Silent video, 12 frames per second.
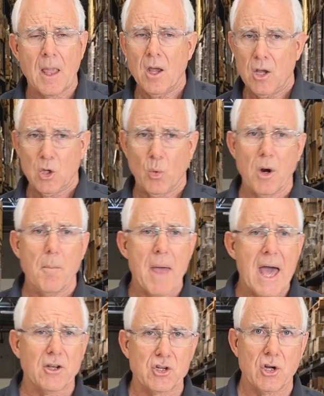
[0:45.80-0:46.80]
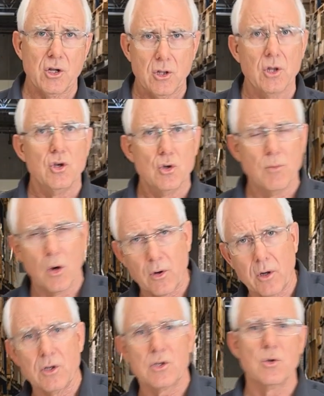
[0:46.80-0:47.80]
You want to match the new
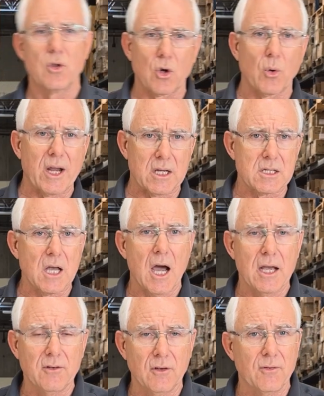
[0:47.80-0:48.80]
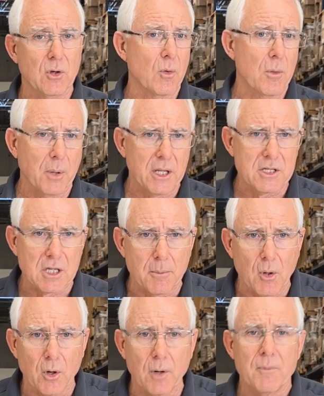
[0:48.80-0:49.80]
motor to the correct size if you're replacing a
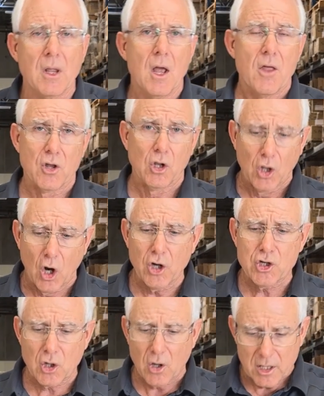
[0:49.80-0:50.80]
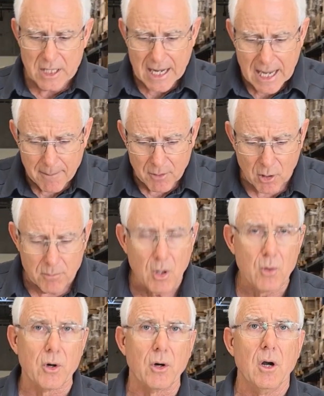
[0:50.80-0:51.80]
motor. The larger diameter
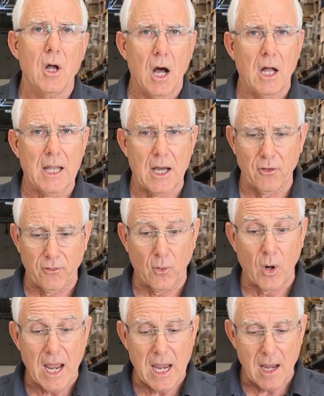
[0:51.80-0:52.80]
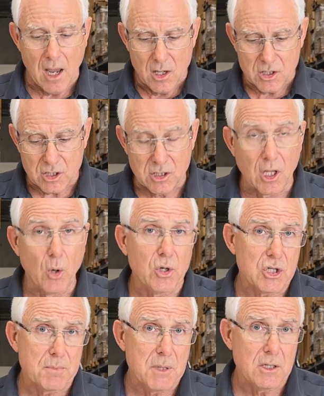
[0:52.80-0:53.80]
motor allows for a slower
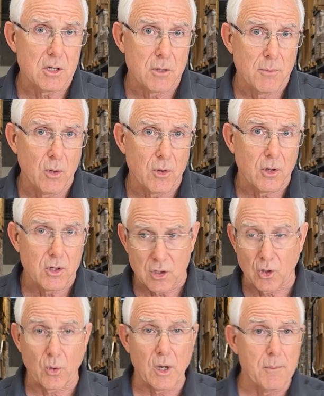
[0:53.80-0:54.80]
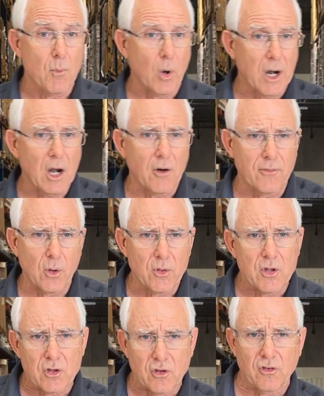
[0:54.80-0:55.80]
speed to the motor to create more airflow
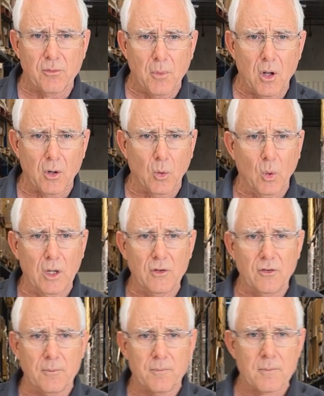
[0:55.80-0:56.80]
than the smaller ones.